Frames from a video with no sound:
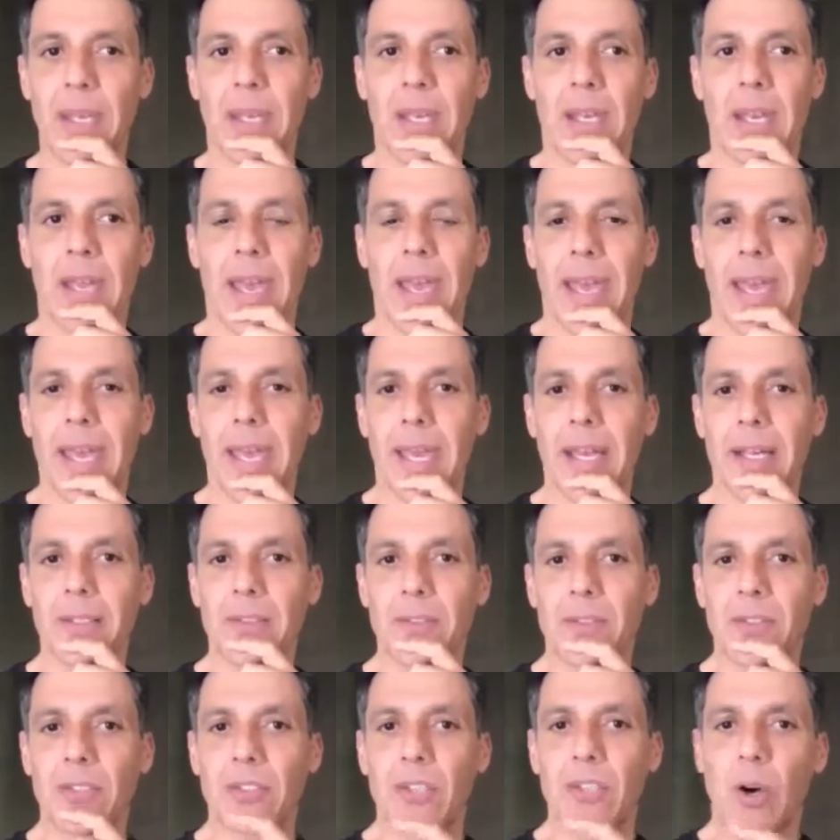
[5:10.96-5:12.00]

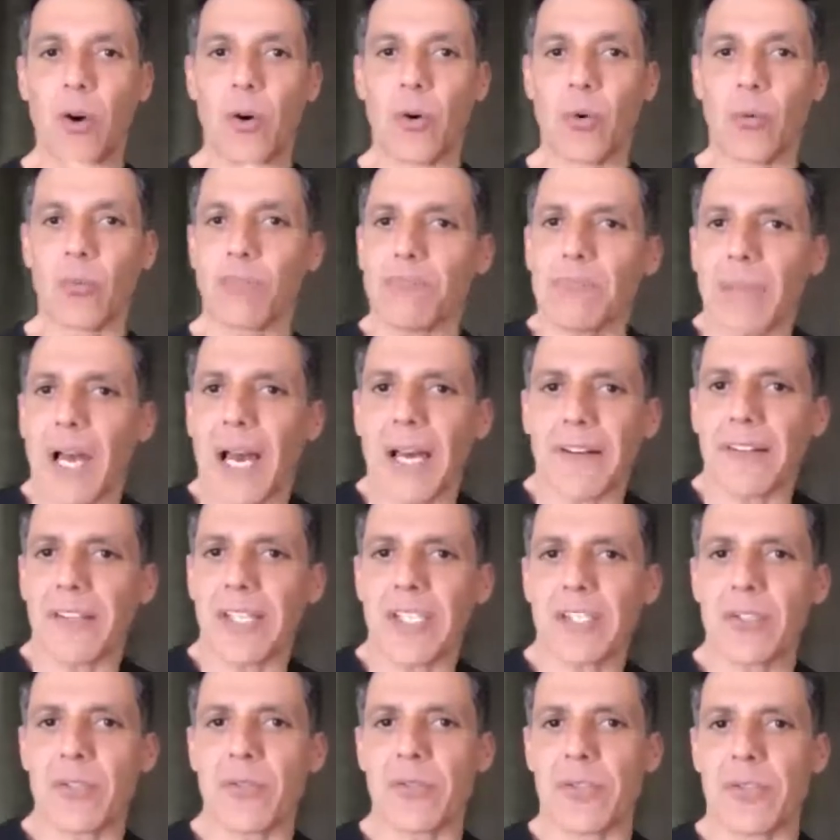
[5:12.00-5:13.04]
And so how do they
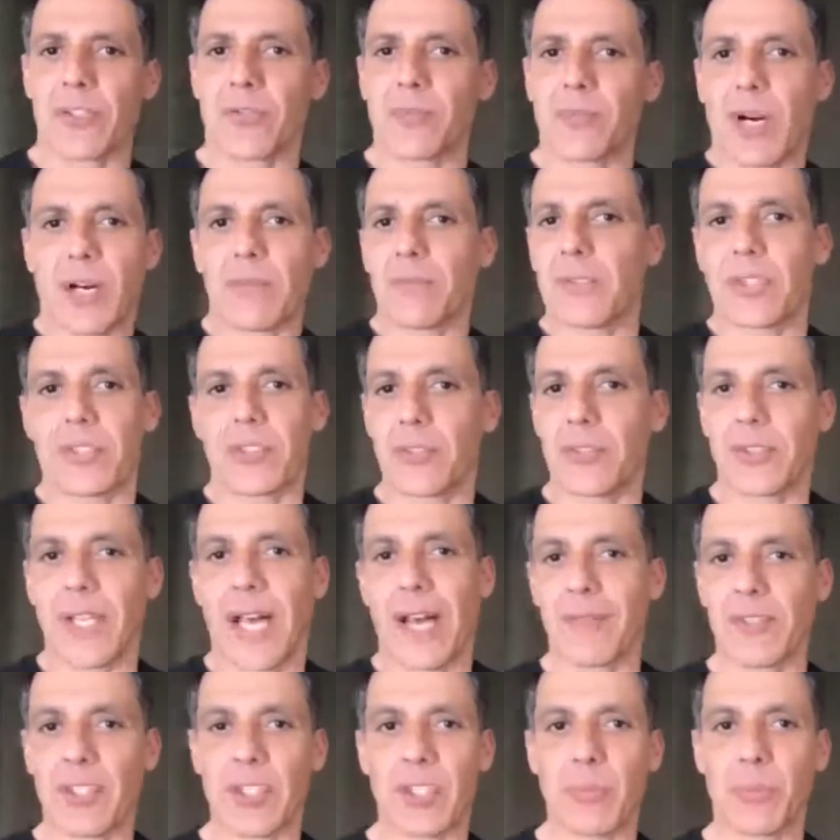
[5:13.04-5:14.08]
do this? Well, this is
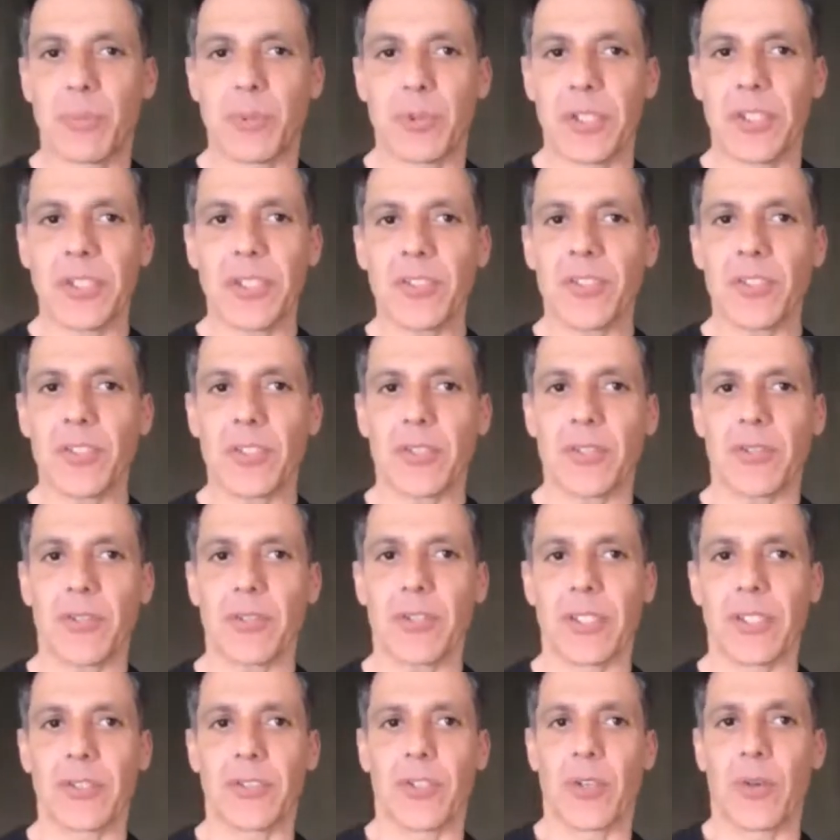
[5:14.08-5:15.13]
obviously pre-digital,
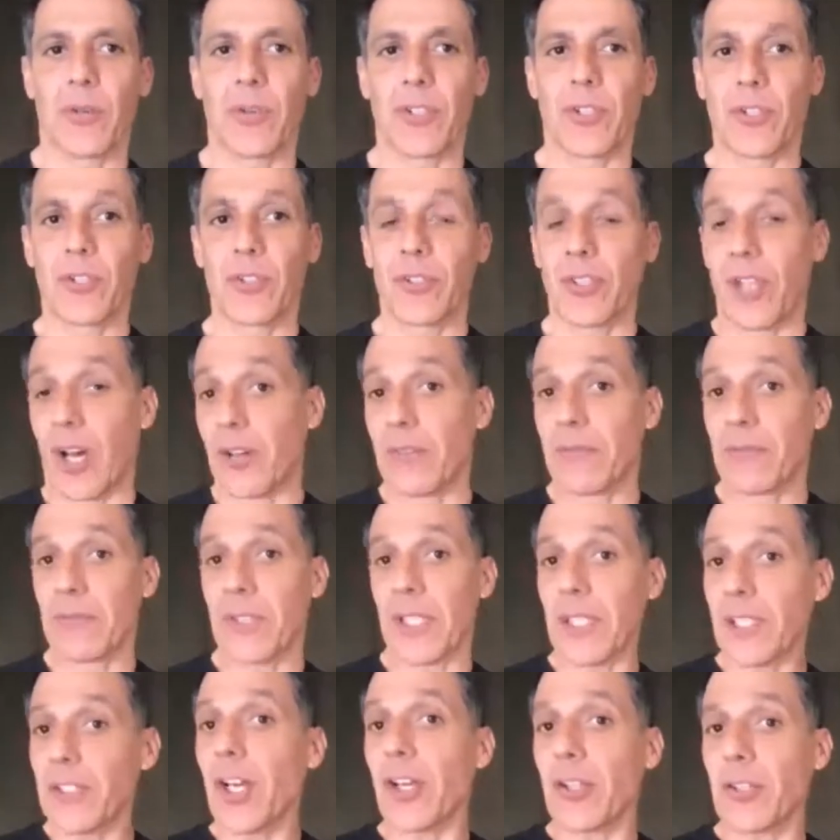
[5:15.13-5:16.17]
and so this is done
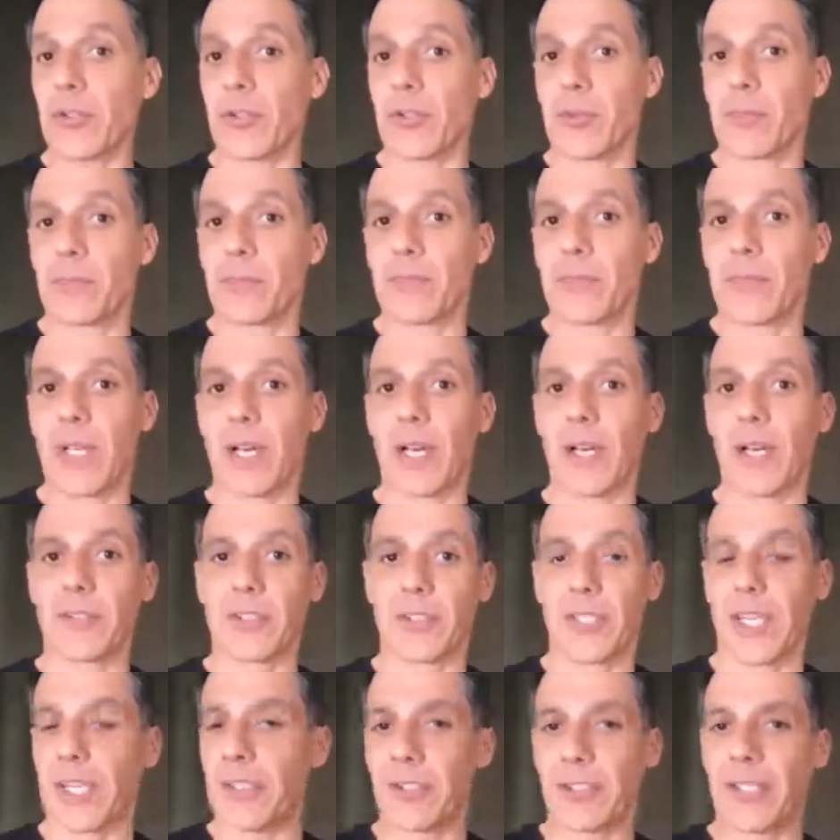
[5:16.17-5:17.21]
in a darkroom. You
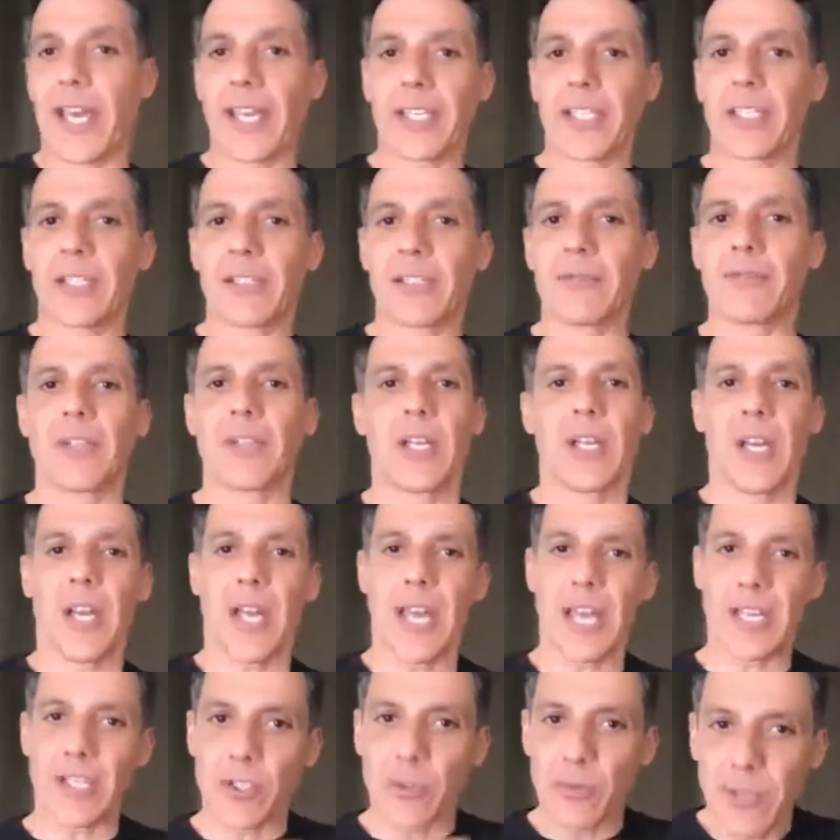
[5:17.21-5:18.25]
take the negative
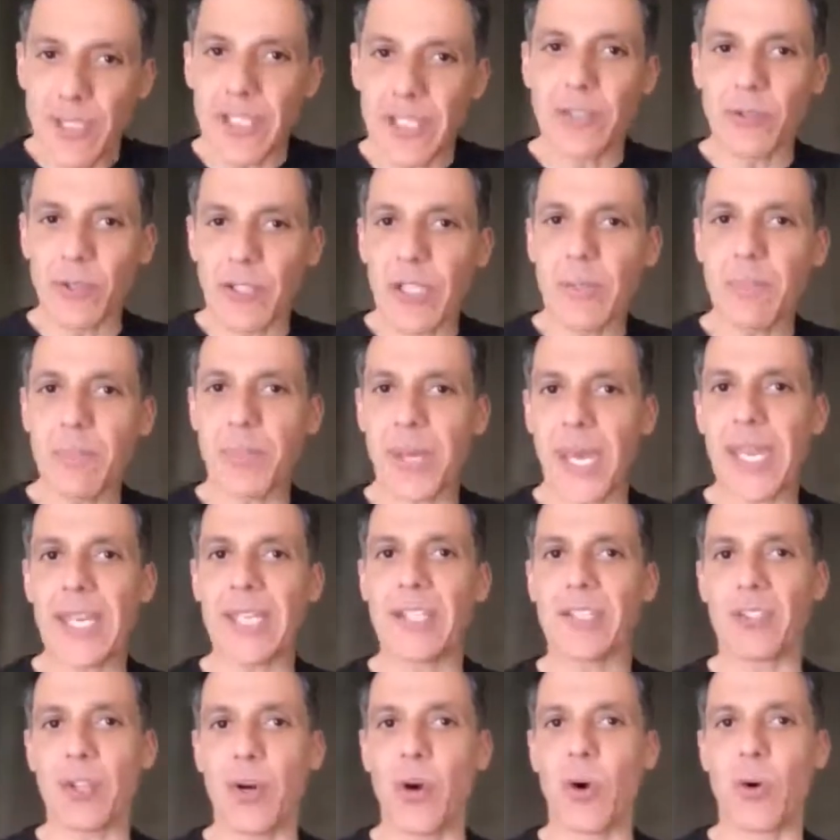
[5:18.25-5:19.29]
and you literally
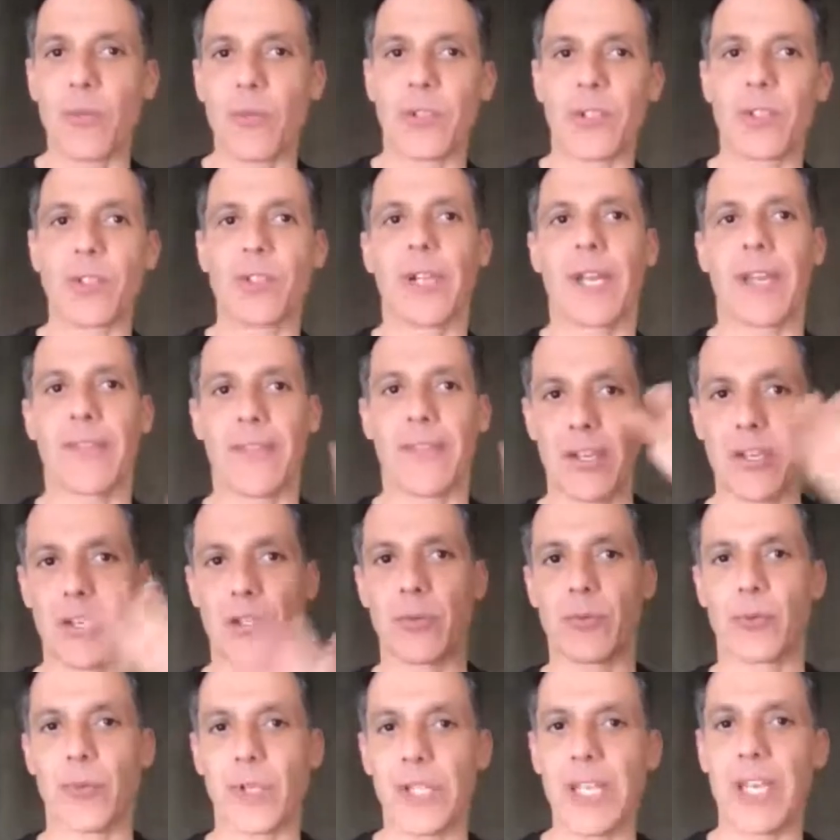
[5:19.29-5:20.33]
paint over, and then
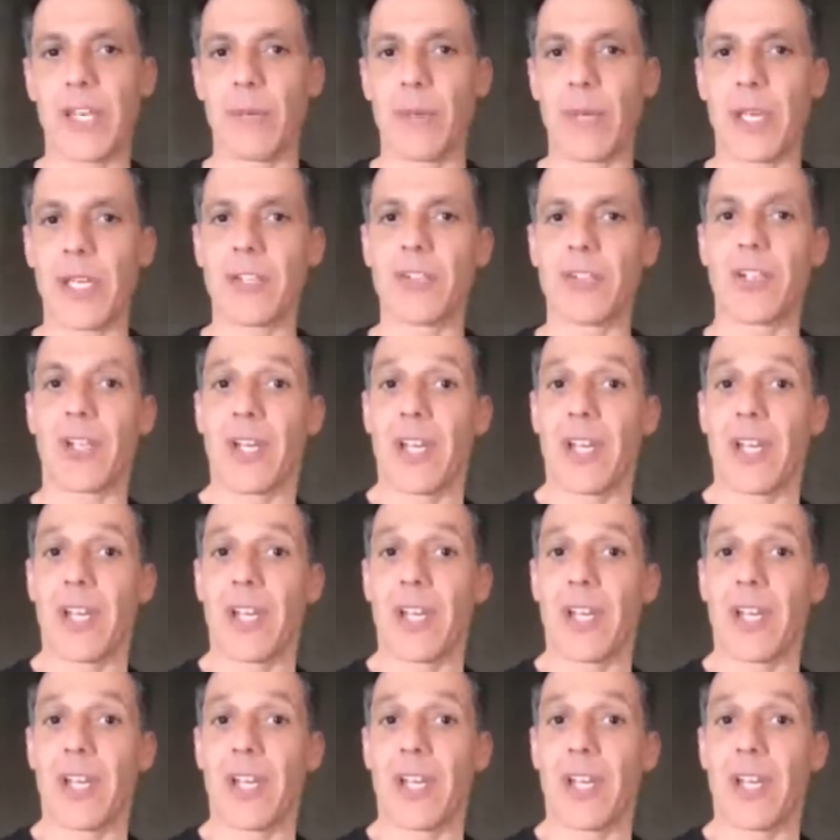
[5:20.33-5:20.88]
you re-image,